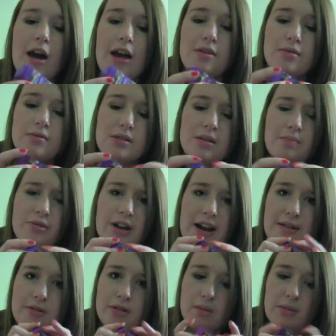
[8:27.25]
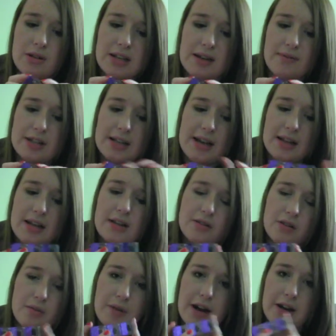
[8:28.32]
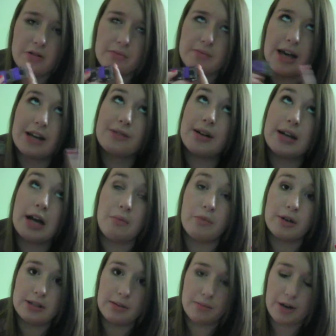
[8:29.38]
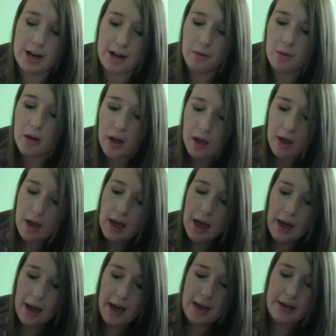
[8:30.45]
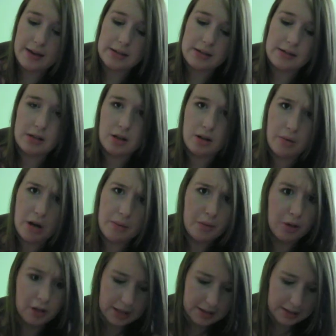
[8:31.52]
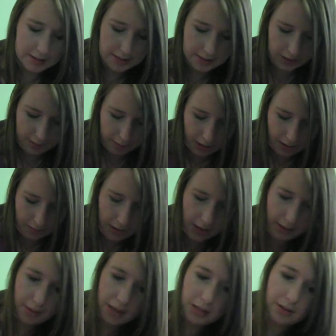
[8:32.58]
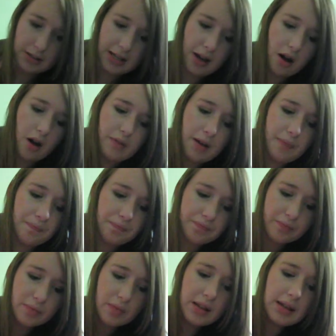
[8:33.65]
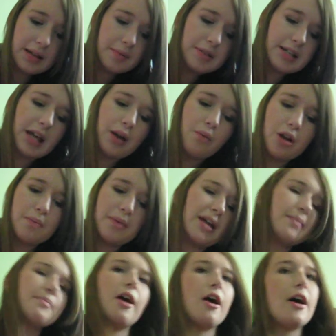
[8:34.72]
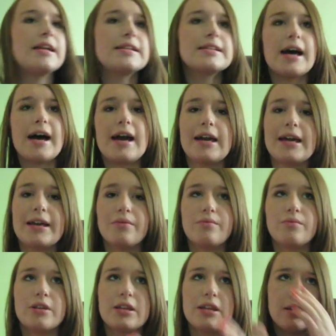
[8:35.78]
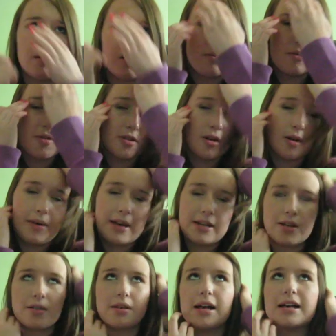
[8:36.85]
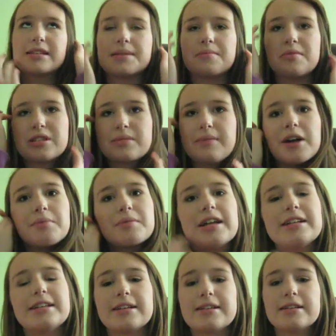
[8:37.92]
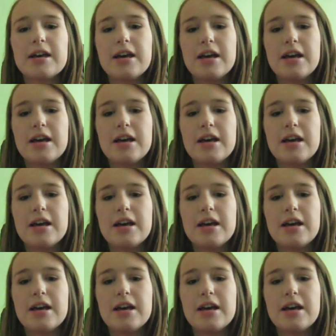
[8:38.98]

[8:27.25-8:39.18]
I use the brown almost every day. Either the brown or the black. Right now I'm wearing the brown, and you know, the purple because it's summer. Man, might as well take all of them. Taking one paint pot. I really almost got paint chili last time I went to MAC, but I didn't.